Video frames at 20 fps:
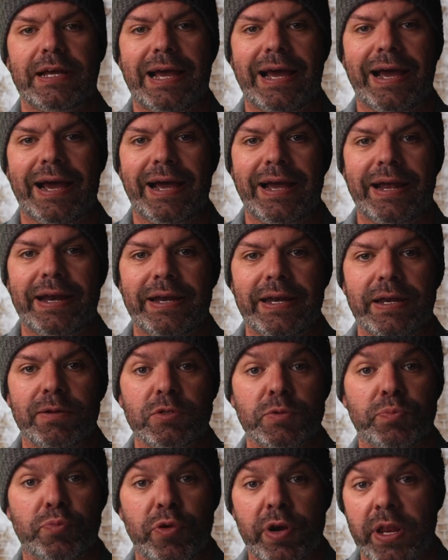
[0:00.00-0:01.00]
And it
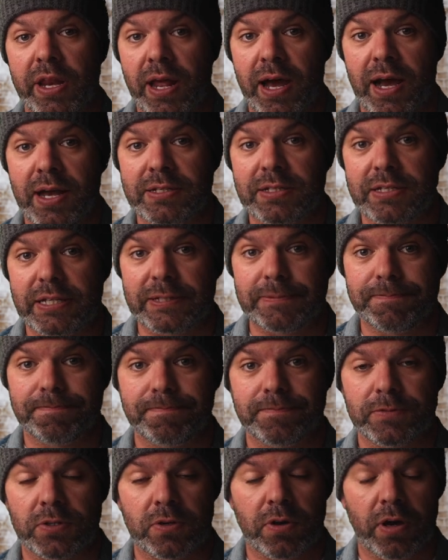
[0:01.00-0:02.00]
was pretty nasty,
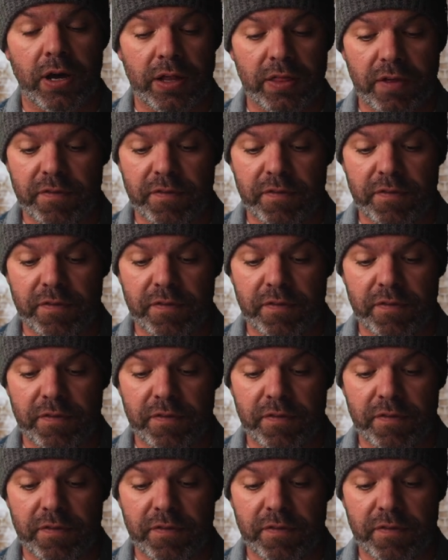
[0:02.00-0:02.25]
all right?